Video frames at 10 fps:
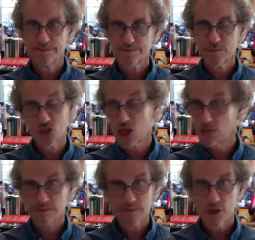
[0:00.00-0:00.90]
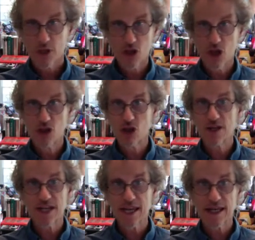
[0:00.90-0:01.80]
So you can
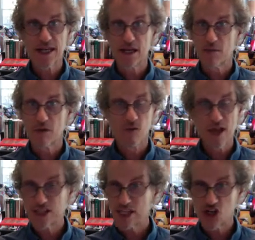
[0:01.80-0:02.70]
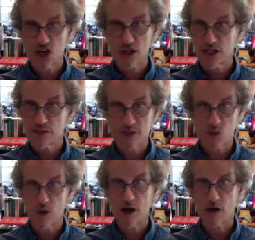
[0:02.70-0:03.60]
take it any number of ways. Journalism as
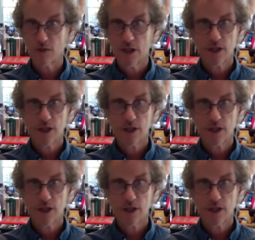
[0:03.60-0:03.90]
well.